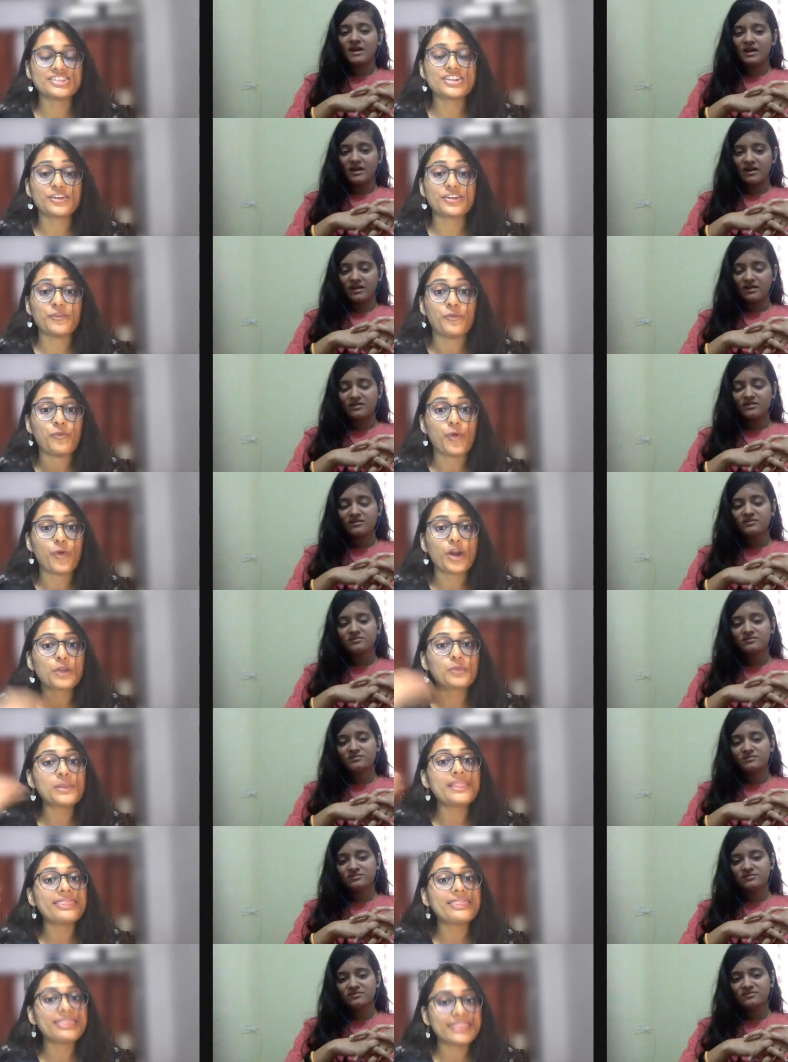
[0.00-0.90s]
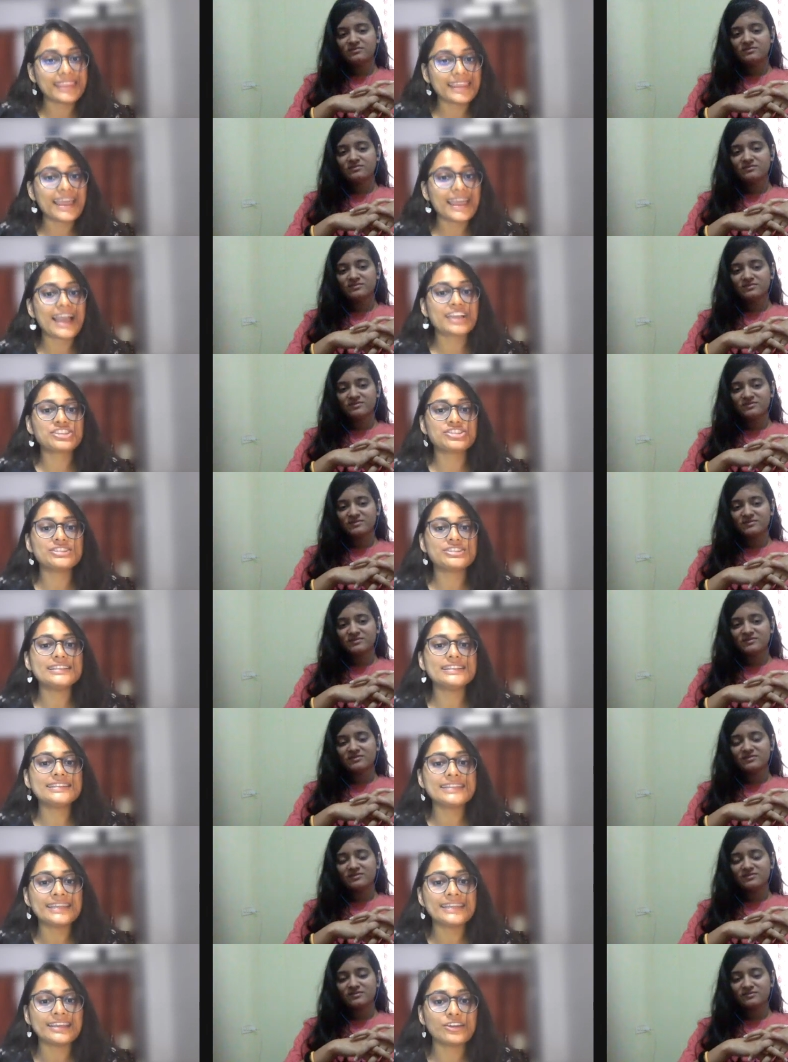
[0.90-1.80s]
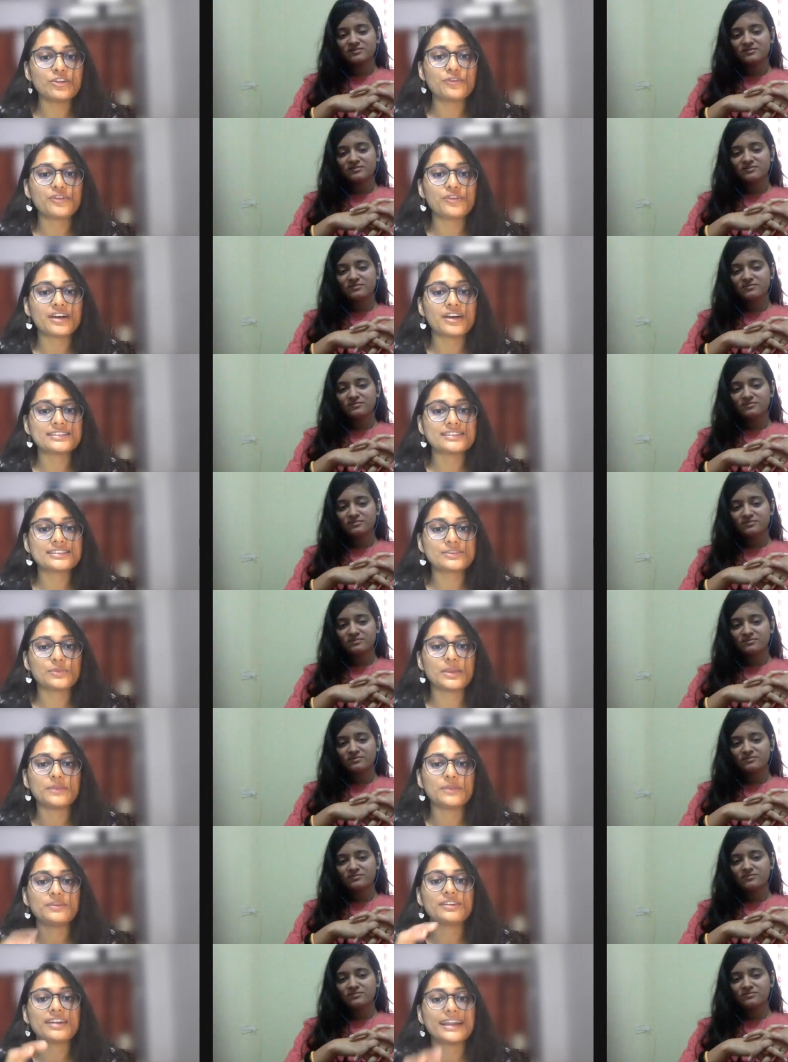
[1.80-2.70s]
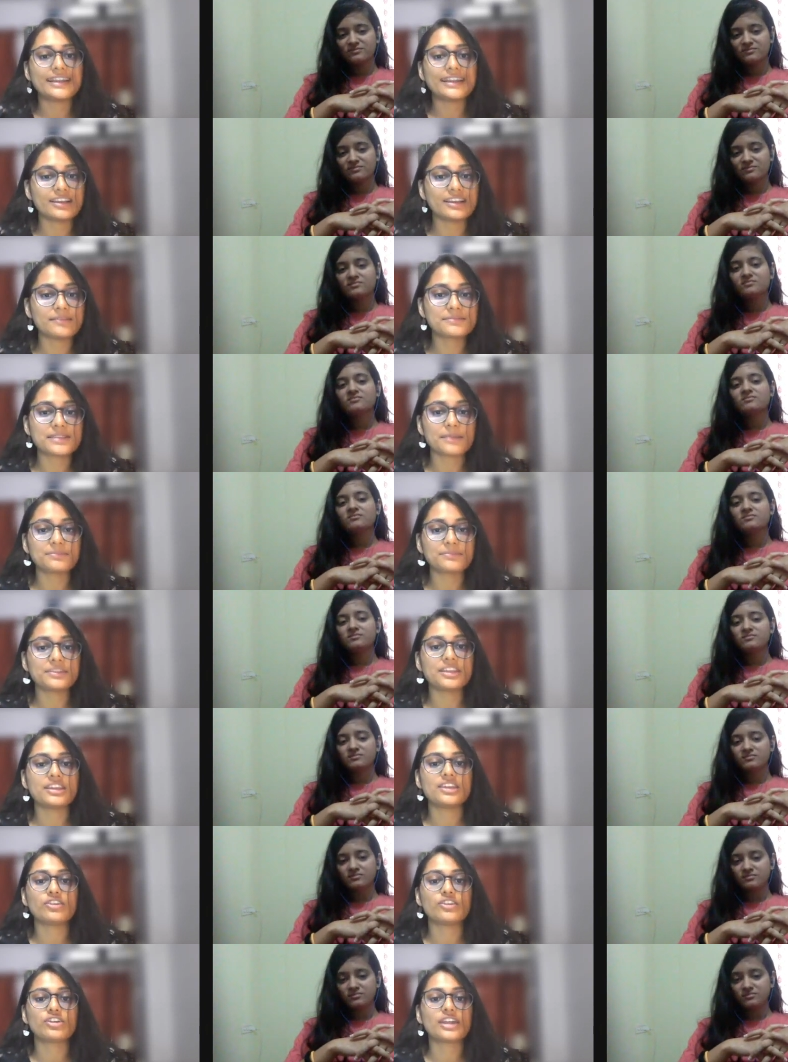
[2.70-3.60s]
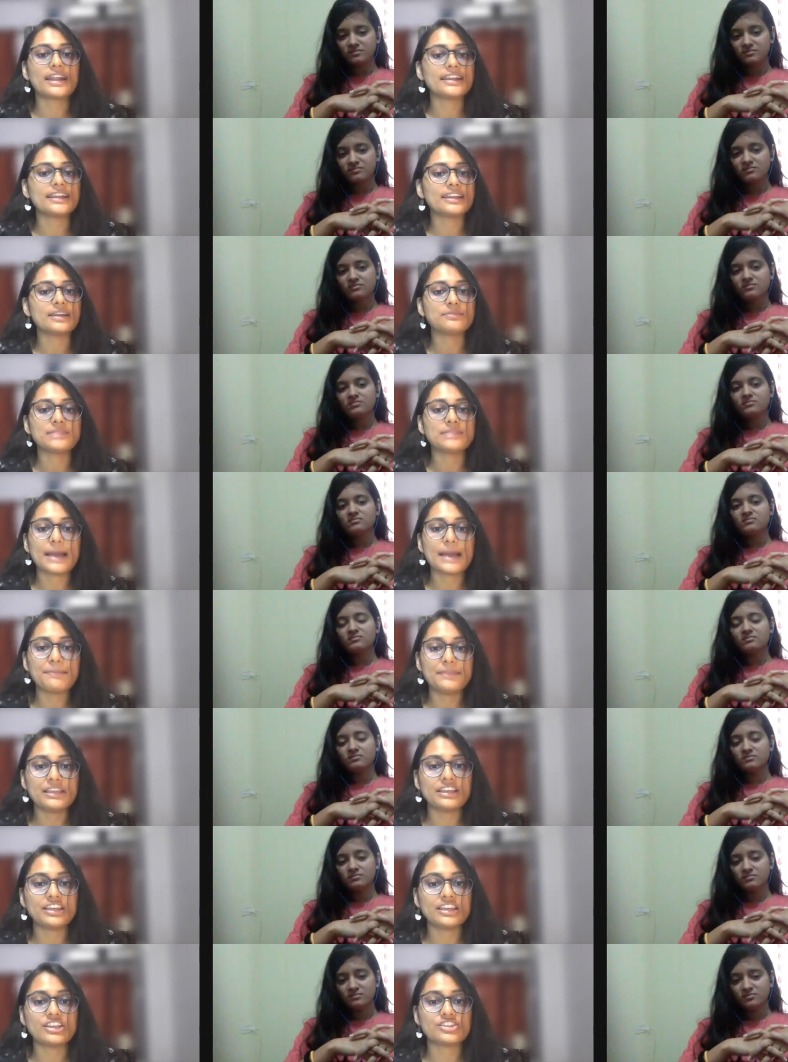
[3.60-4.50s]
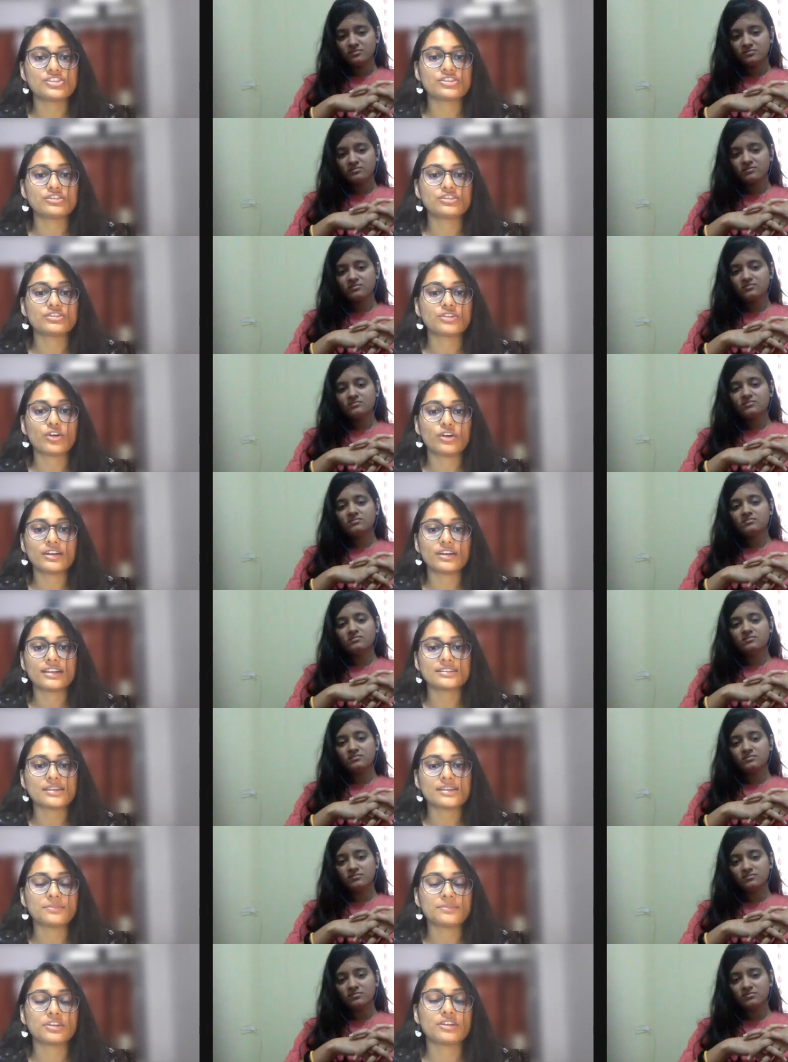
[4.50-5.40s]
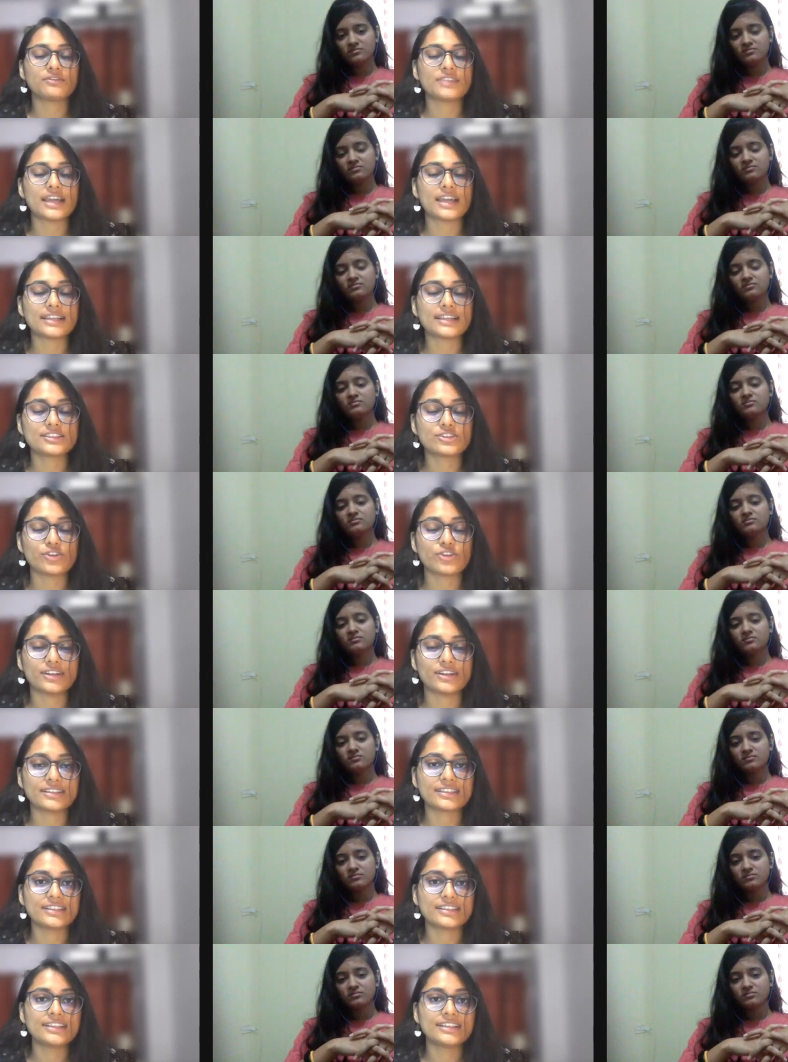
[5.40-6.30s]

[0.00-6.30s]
Speaker 1: So what will they actually think of us when we're writing up something or writing up the application or, or something of that sort